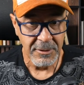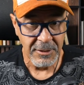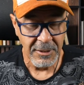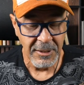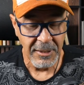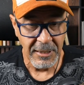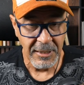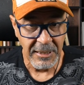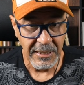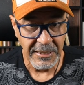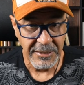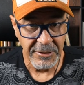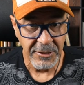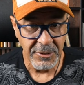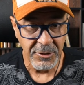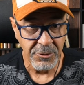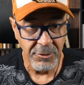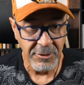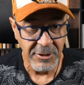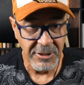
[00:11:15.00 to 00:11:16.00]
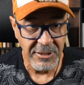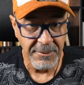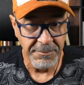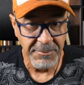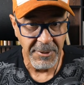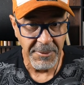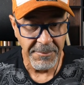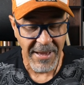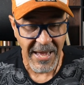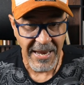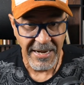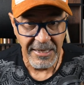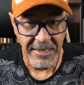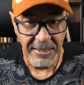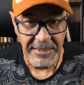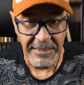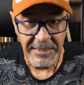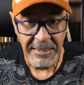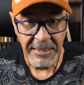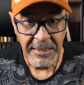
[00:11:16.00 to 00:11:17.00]
listen to us
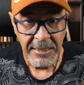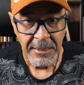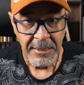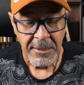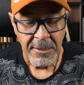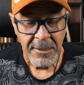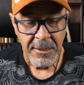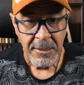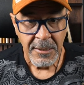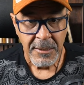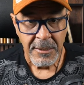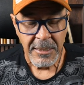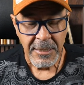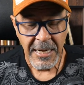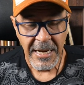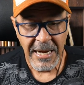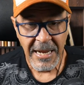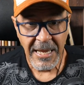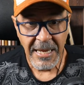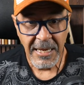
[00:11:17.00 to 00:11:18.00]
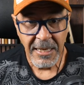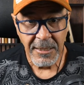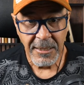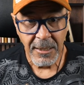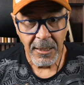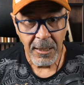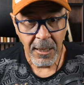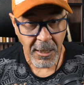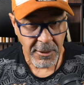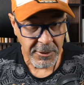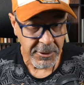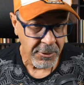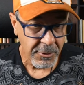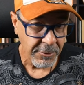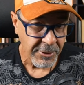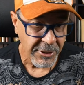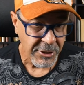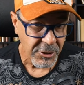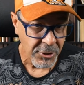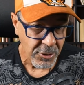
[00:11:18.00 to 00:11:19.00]
diplomatically. And long
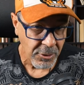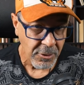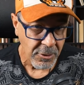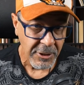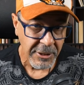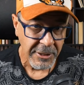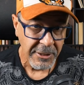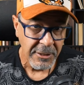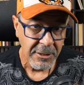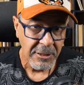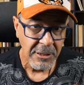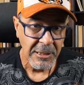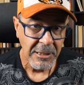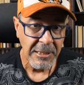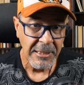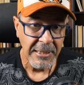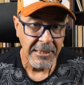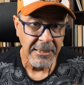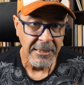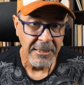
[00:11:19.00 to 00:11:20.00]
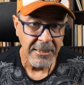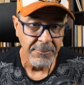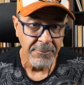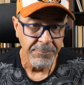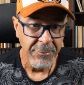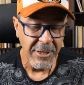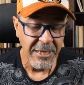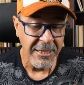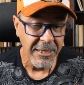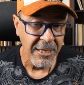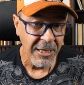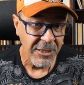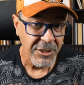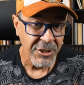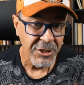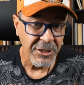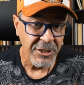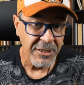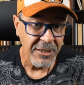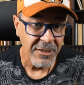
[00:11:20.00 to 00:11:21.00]
story short, because
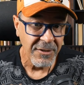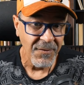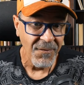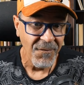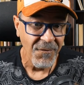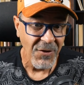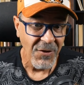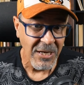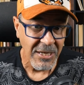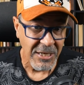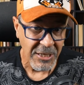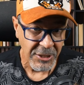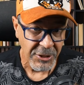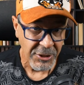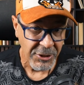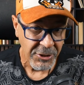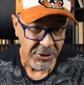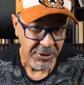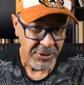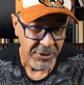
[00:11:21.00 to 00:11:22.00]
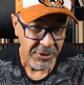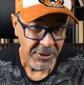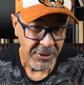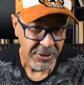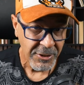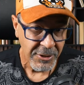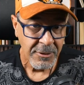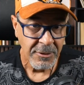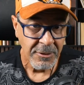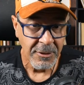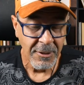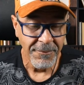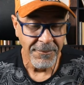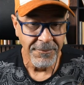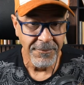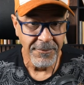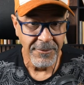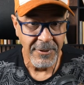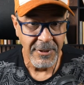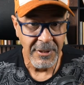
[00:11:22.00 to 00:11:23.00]
she didn't finish the
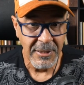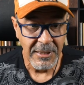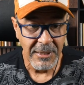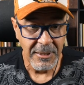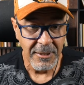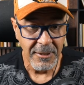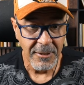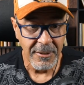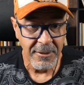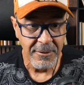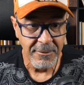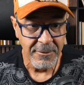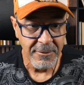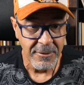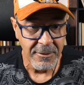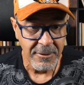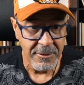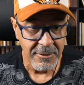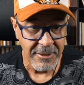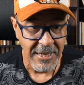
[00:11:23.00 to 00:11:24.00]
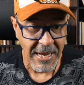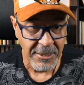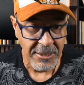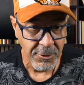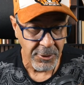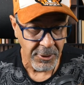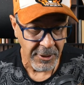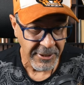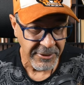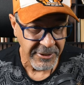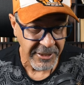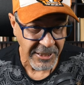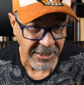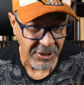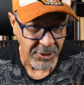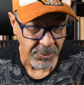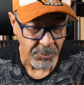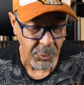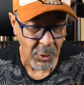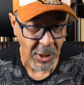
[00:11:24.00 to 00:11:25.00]

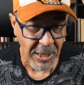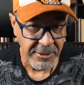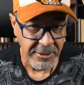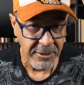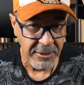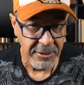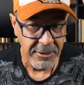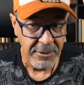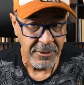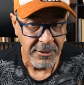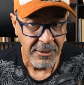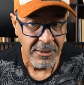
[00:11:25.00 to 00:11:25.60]
naturalization process,